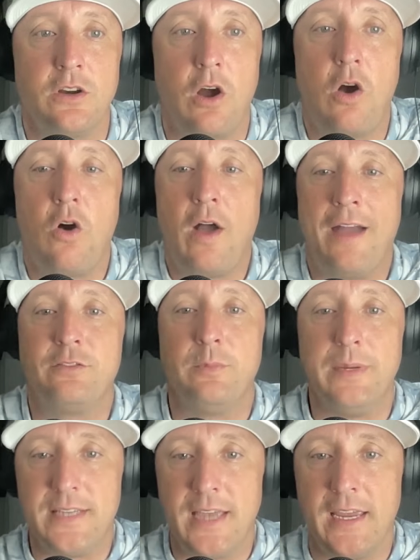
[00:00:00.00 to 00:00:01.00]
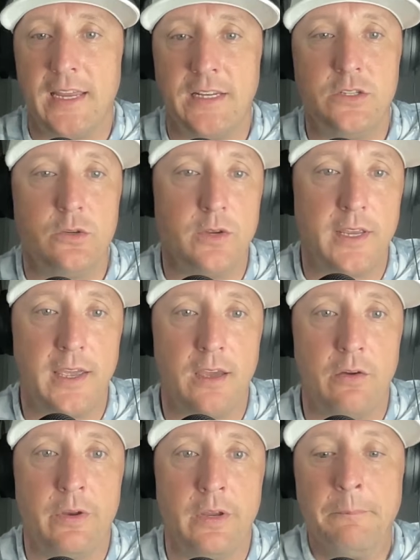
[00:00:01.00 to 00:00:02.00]
all have to be taken into
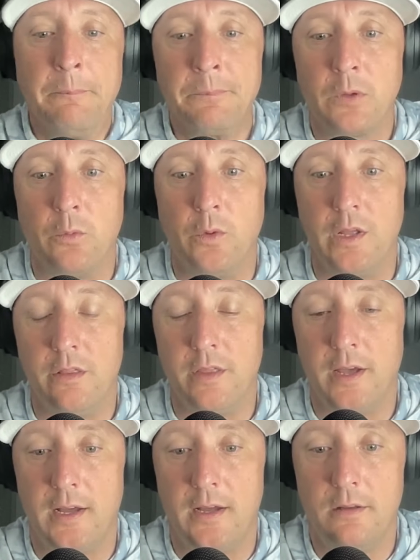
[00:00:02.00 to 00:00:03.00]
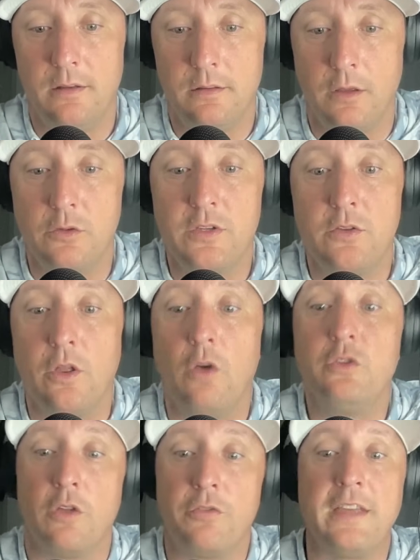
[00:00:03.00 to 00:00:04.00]
account with those
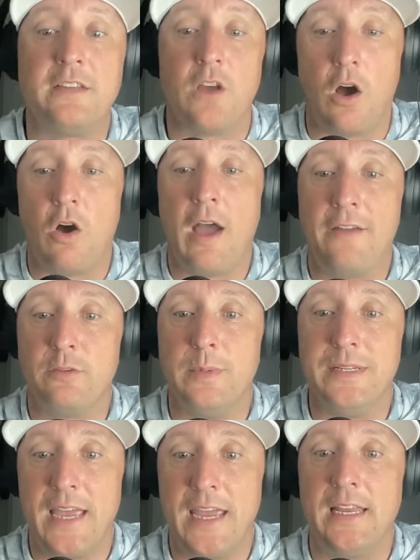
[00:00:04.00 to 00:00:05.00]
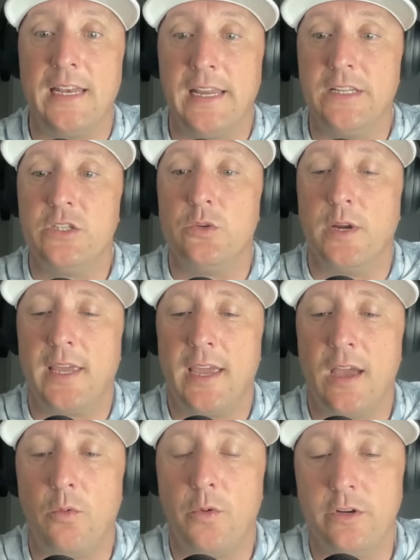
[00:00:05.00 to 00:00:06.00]
things all have to be taken into
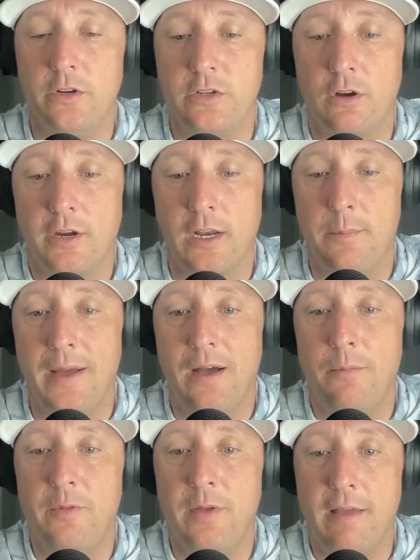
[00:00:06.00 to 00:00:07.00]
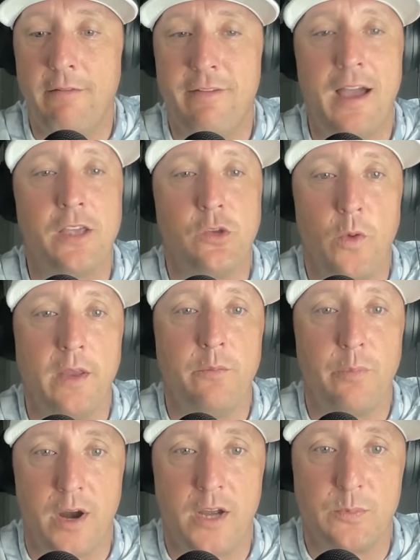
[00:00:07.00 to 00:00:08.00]
account when you're talking about evaluating
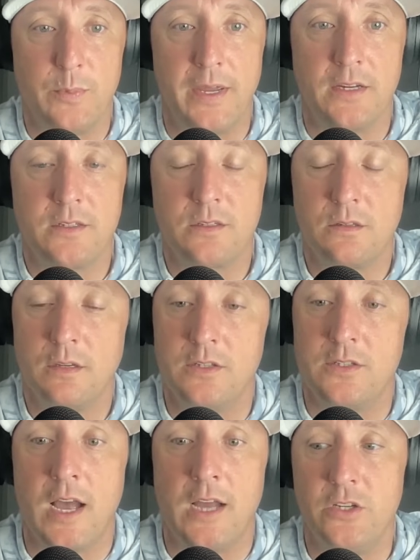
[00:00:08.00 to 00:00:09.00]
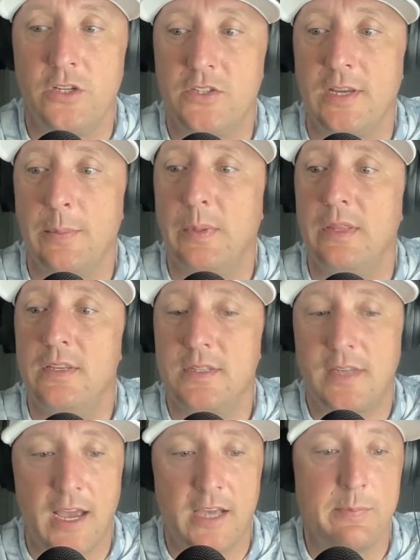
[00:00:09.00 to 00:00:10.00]
prospects. It's not just simply this
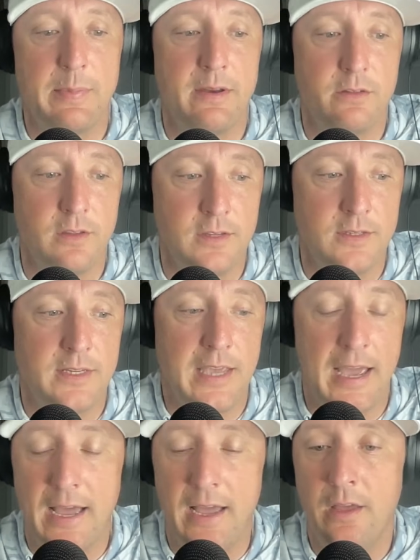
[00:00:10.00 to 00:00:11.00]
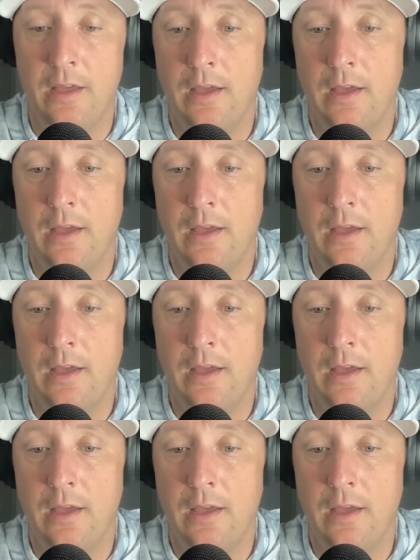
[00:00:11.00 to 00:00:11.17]
guy's better than this guy,